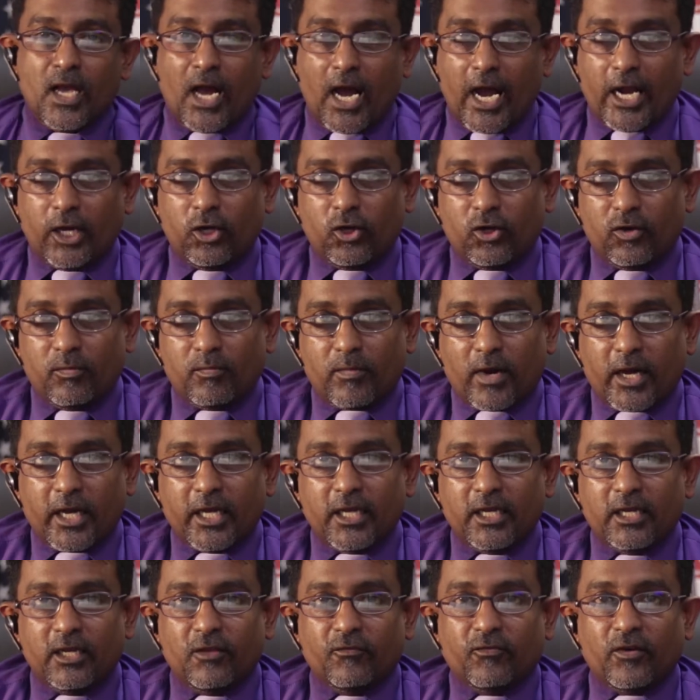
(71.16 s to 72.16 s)
I don't
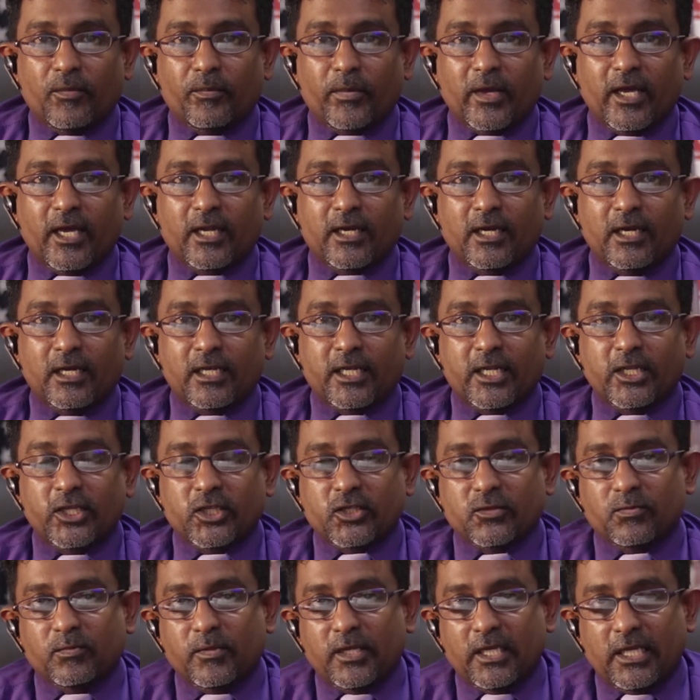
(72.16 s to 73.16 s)
mind if a parent
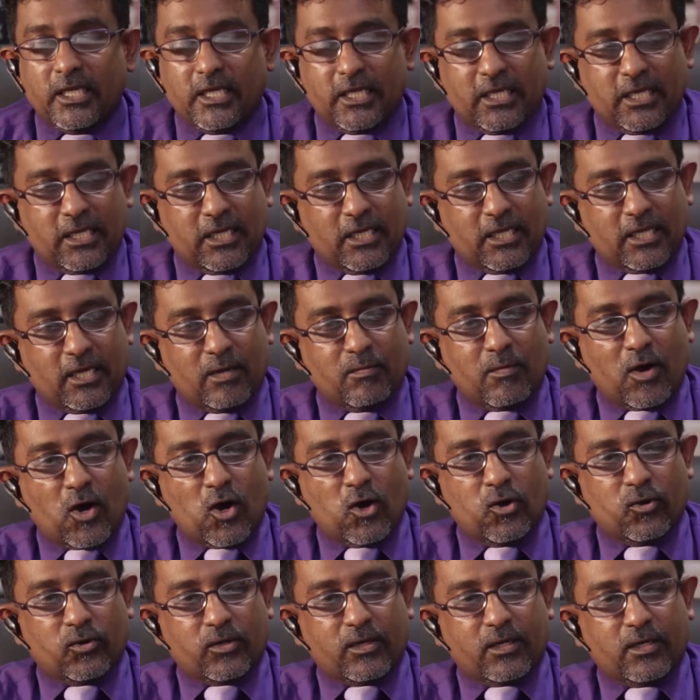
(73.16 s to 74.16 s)
tells me
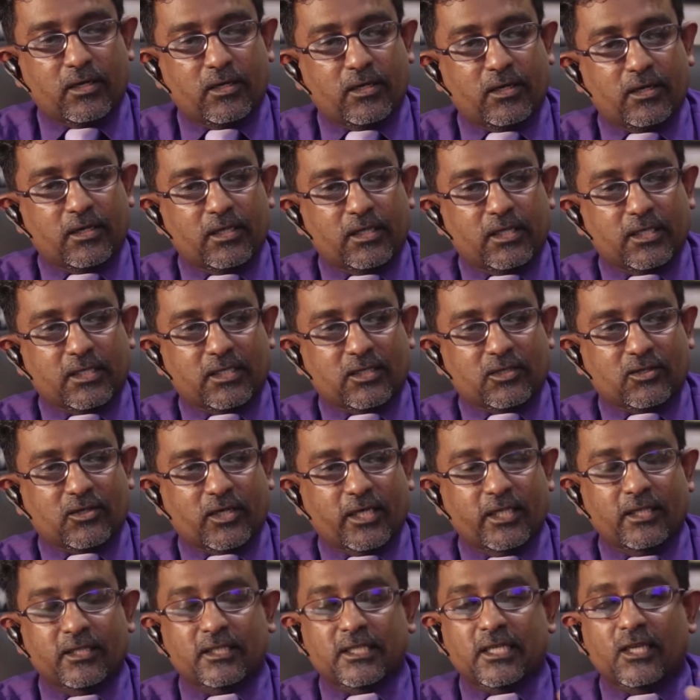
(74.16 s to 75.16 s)
about the
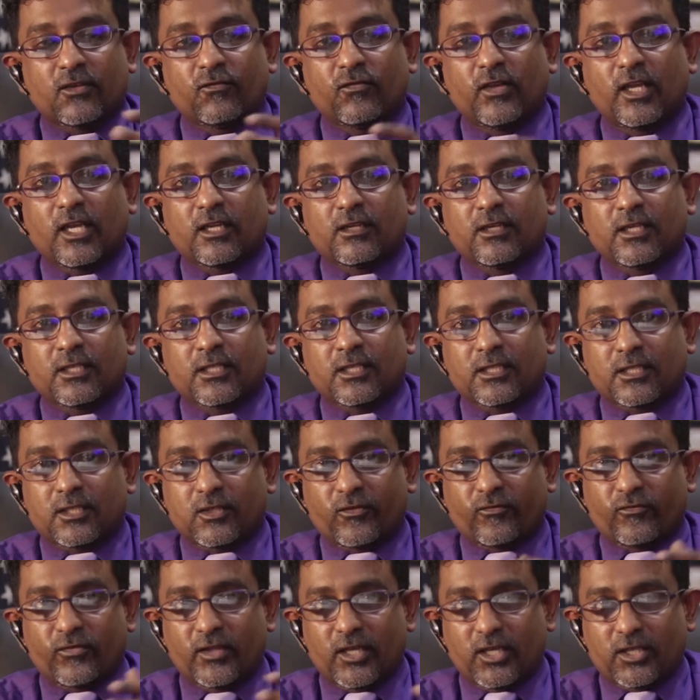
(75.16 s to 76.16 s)
strengths and weaknesses
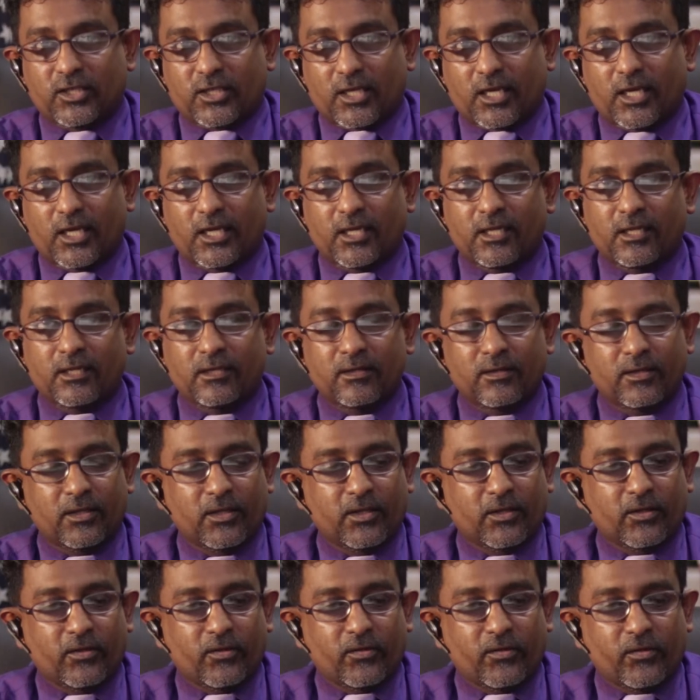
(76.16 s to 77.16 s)
of their child,
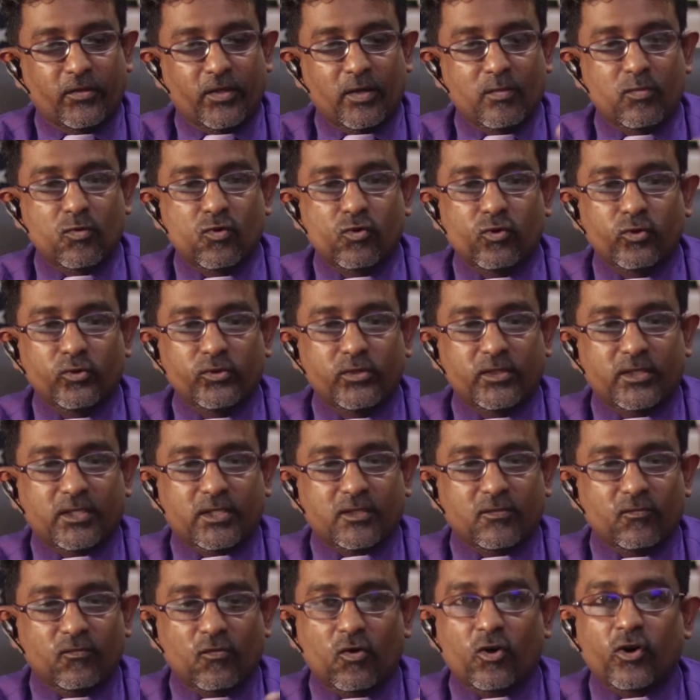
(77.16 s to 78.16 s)
the
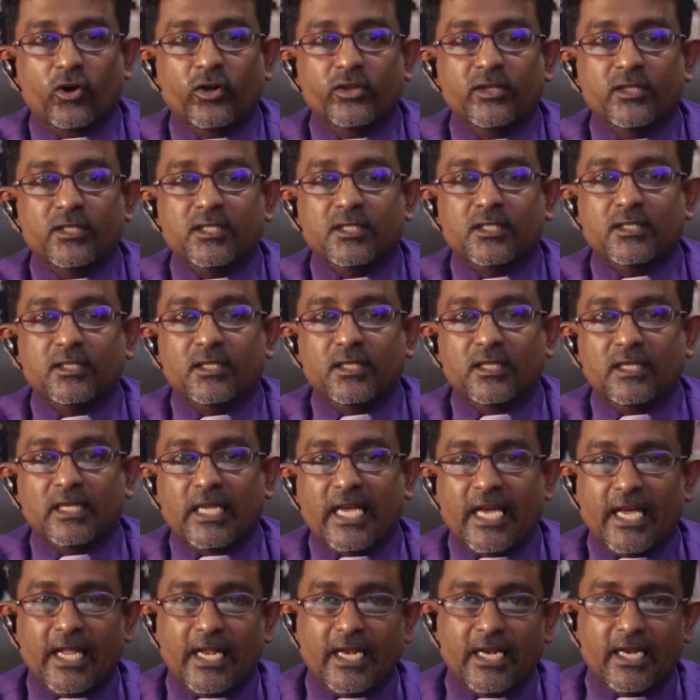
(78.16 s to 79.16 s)
moods, wants
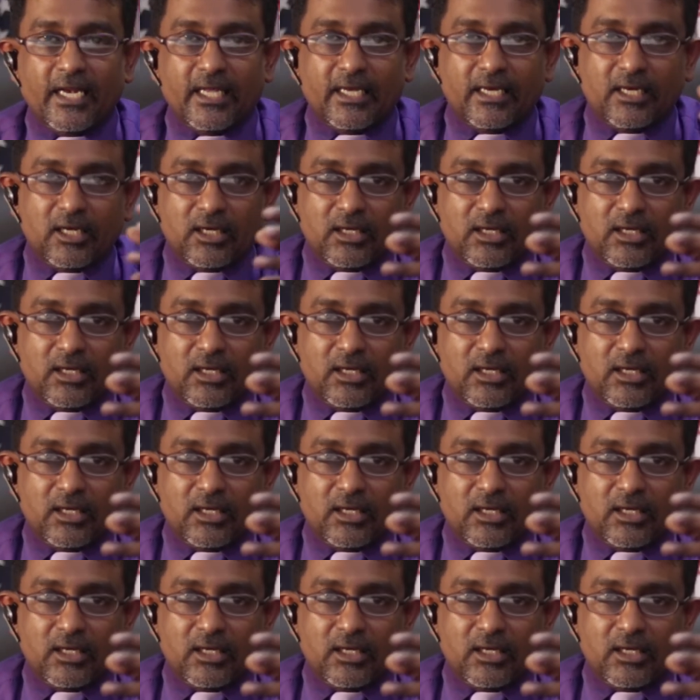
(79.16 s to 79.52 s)
and